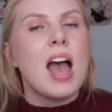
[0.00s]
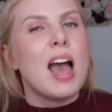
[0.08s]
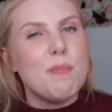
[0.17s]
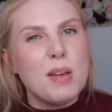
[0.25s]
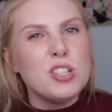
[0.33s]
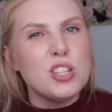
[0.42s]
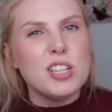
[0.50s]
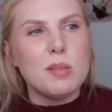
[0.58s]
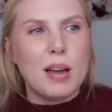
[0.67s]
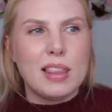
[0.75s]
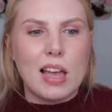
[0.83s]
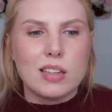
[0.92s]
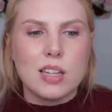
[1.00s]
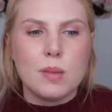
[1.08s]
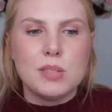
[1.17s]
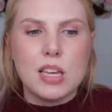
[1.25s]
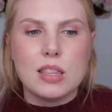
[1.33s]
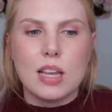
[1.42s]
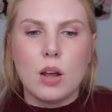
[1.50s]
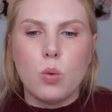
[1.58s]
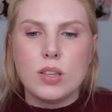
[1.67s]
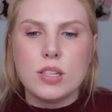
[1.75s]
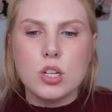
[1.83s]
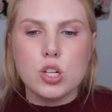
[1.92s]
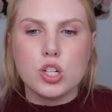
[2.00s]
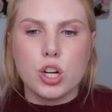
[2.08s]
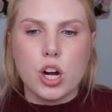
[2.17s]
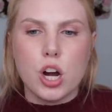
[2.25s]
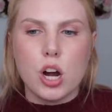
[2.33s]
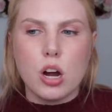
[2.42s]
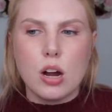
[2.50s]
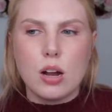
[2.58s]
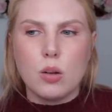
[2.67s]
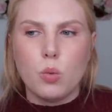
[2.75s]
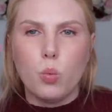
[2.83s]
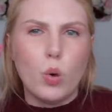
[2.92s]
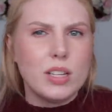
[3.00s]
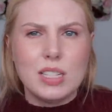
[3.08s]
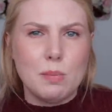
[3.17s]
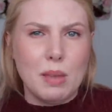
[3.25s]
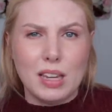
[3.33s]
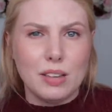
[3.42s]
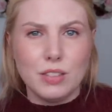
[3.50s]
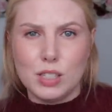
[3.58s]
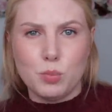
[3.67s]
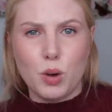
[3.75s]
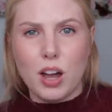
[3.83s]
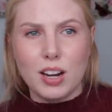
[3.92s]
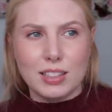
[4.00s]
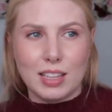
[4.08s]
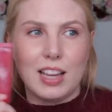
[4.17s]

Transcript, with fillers: I mentioned in my last update that I wasn't sure what to make of this product.